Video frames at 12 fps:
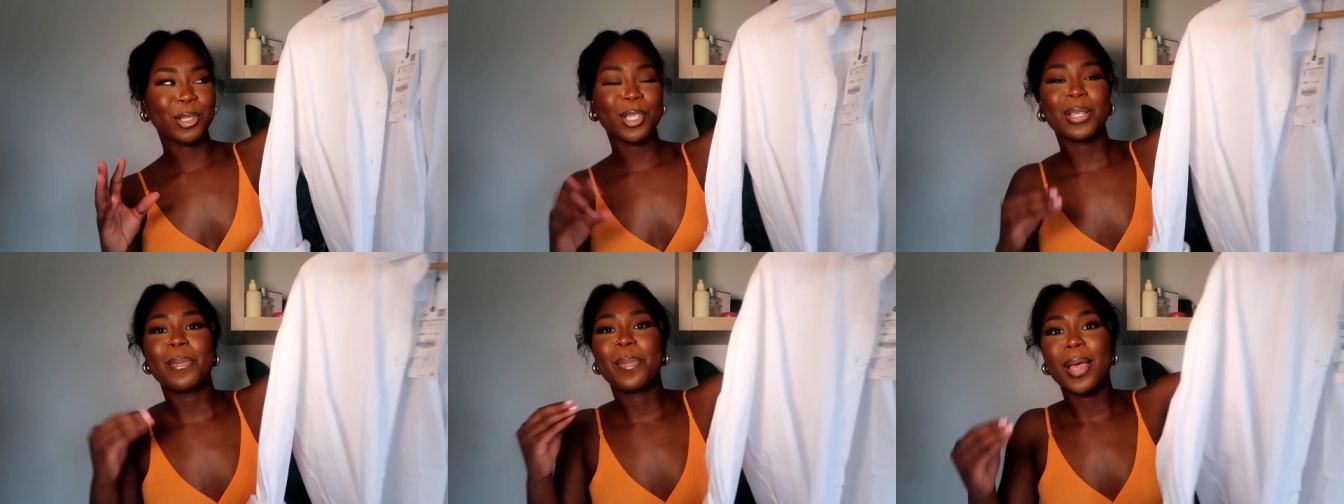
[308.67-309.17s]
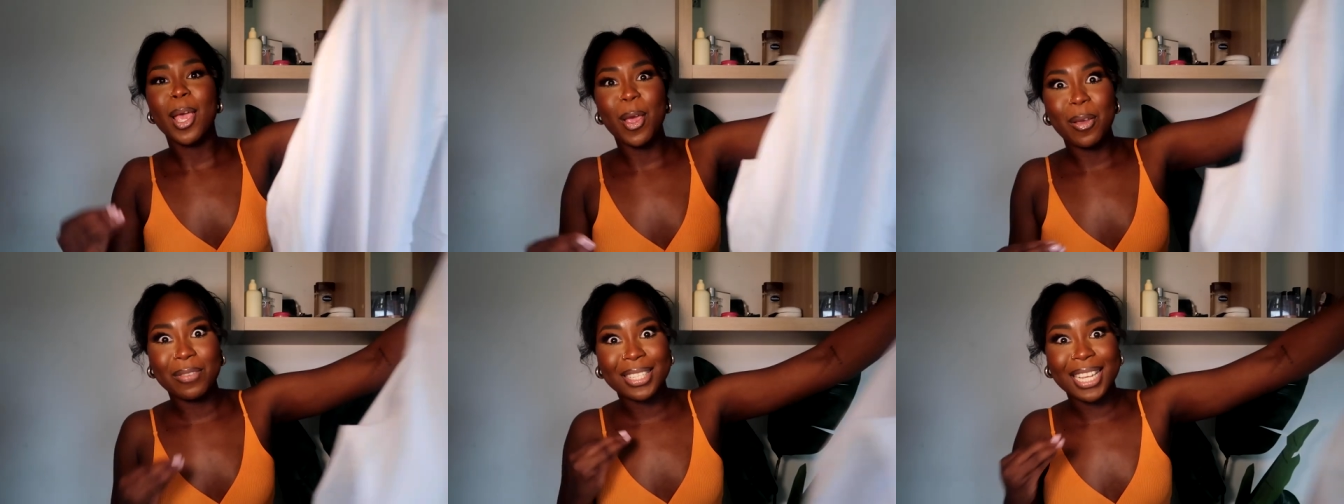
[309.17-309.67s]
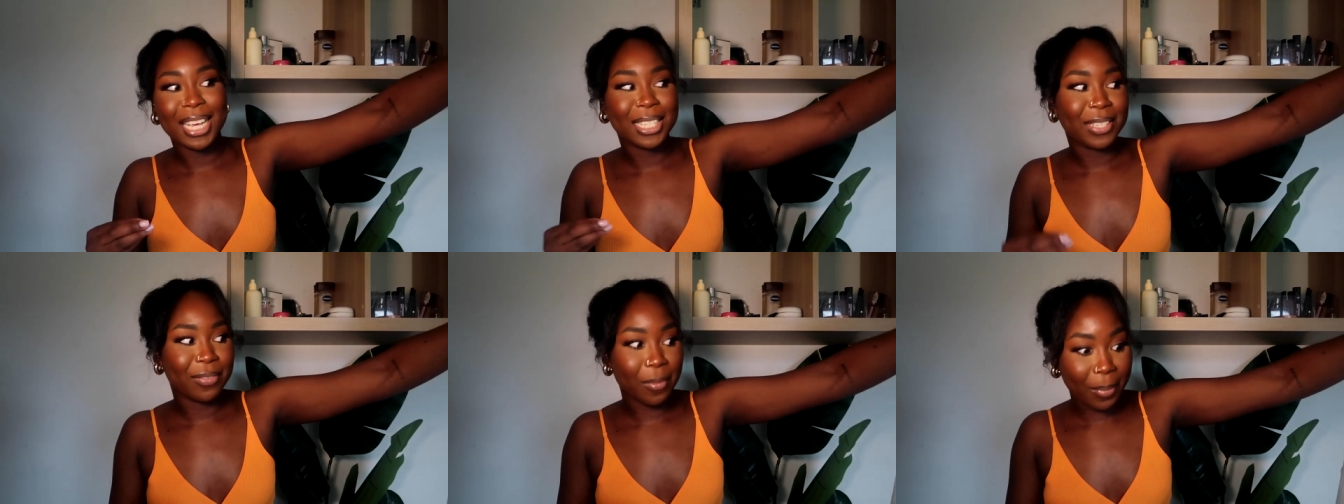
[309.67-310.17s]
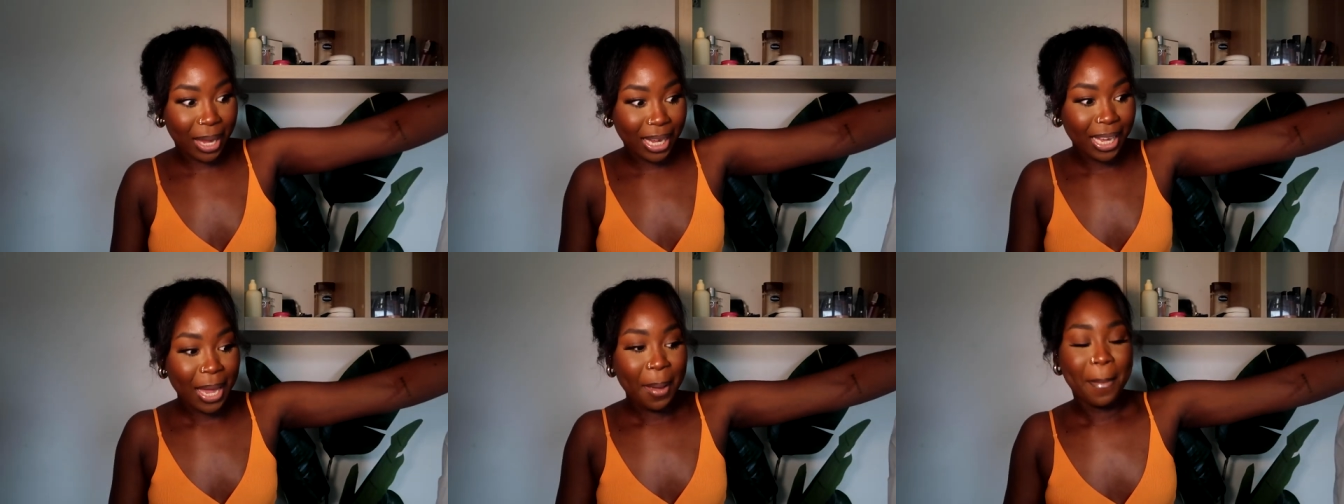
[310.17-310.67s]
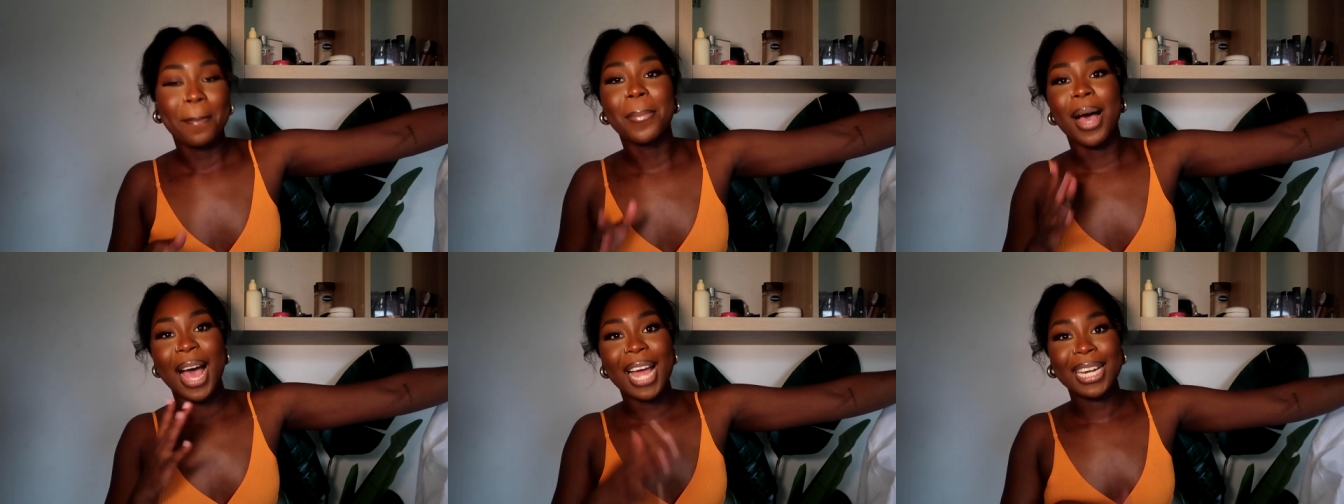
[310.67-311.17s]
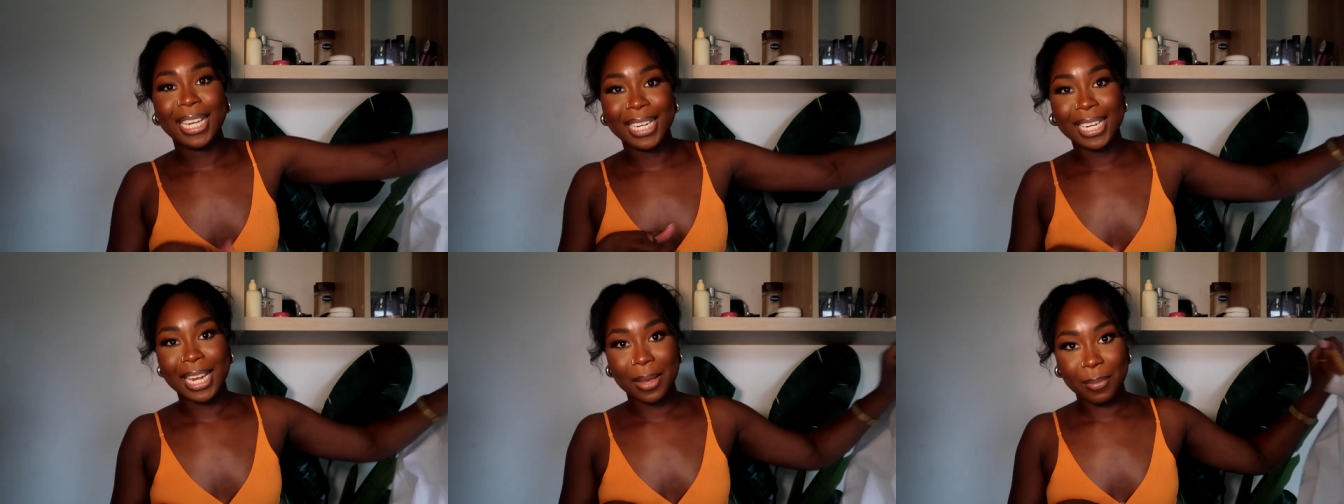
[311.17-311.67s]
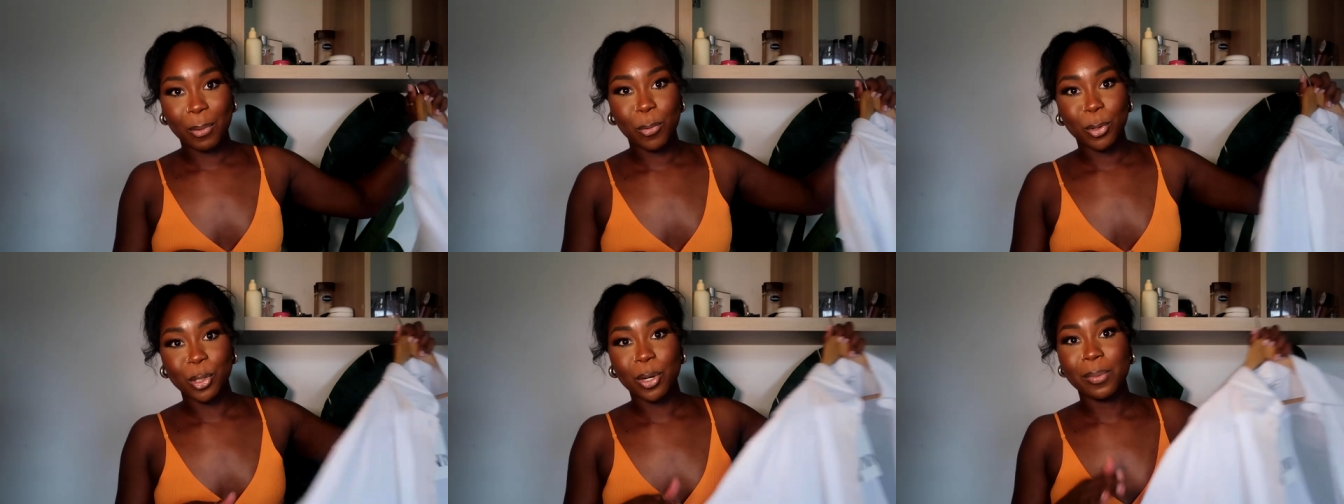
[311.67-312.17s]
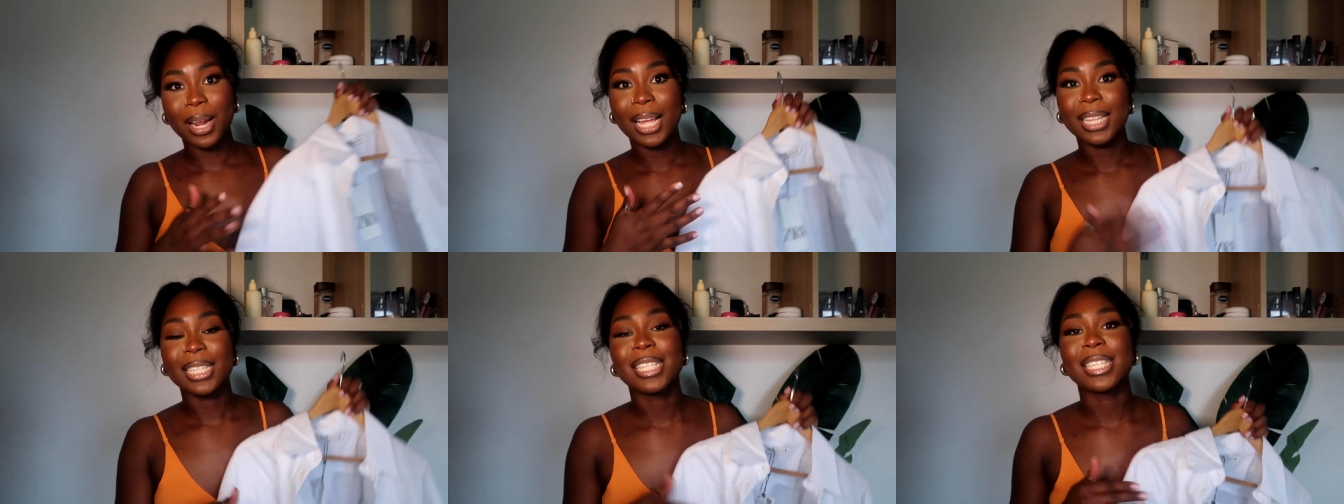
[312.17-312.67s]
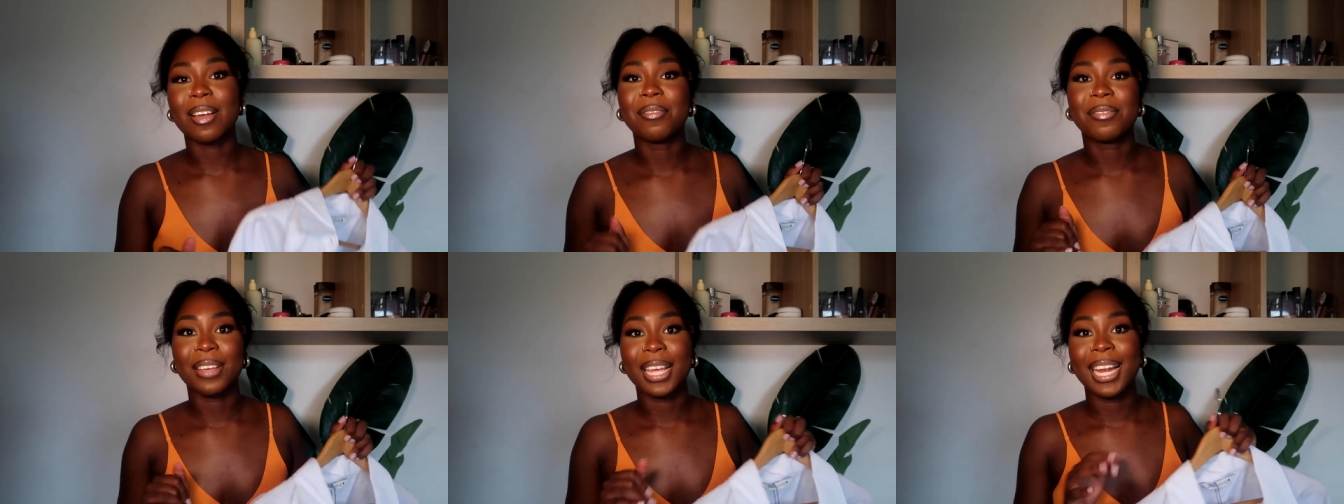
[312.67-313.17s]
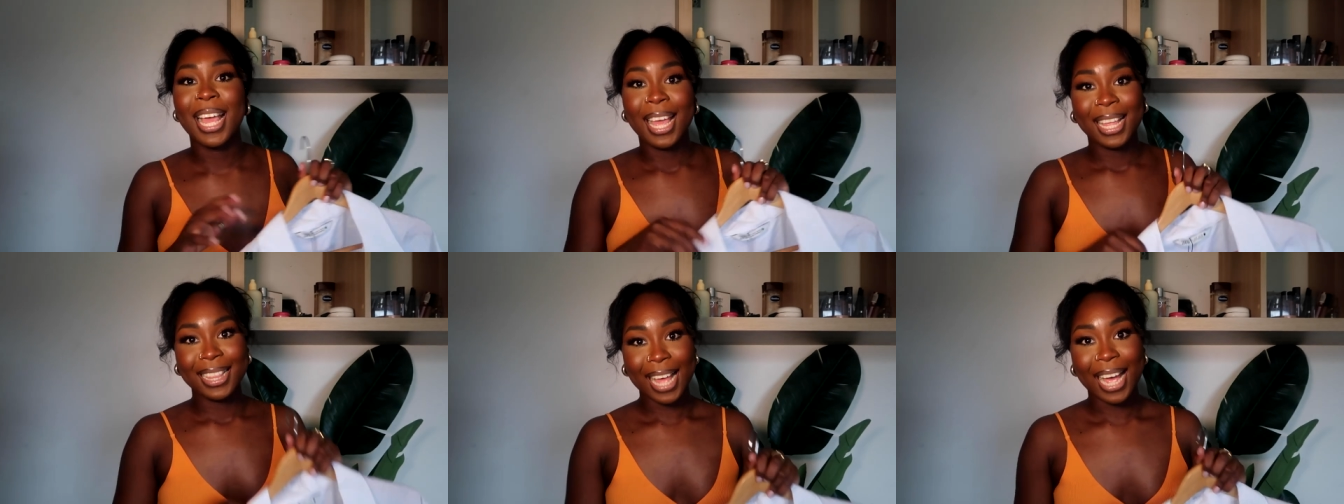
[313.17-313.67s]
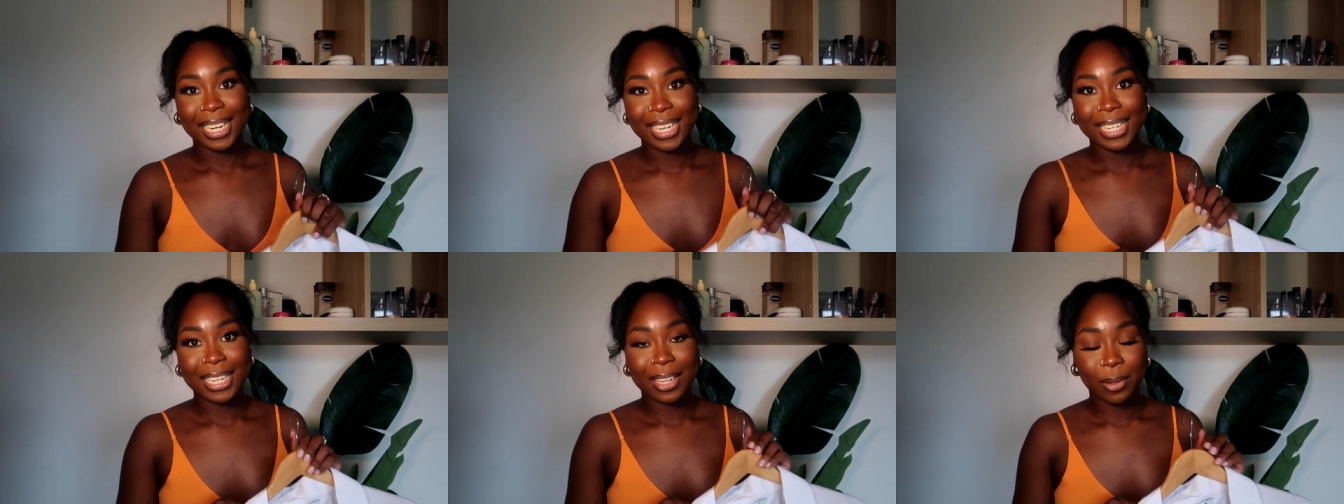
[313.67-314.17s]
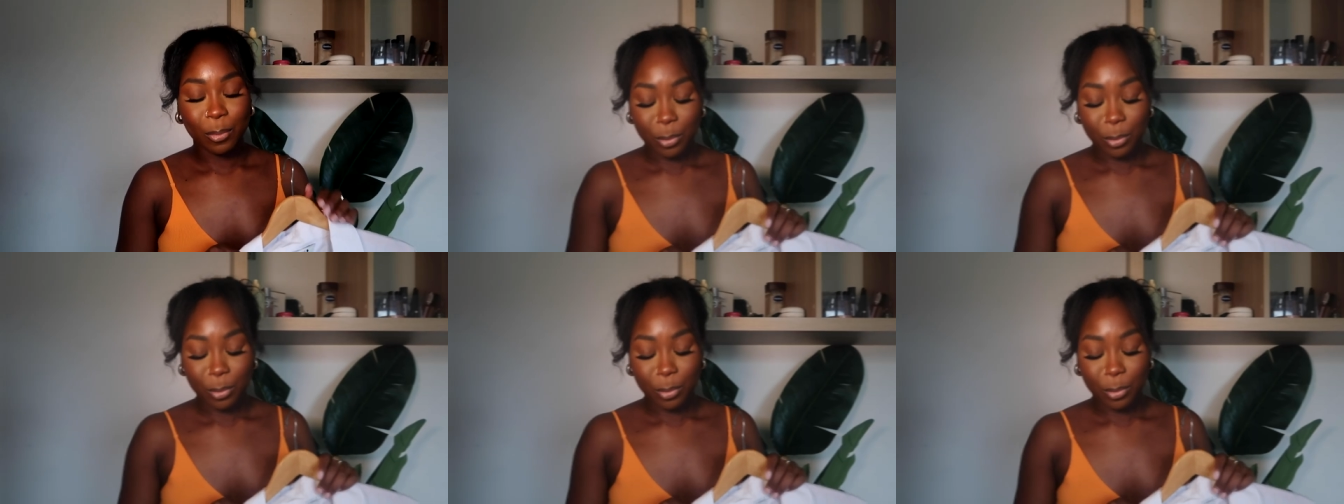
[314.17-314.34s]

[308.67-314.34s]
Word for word: It was just a bit oversized for me but I needed it in my wardrobe. Like this is something that I needed in the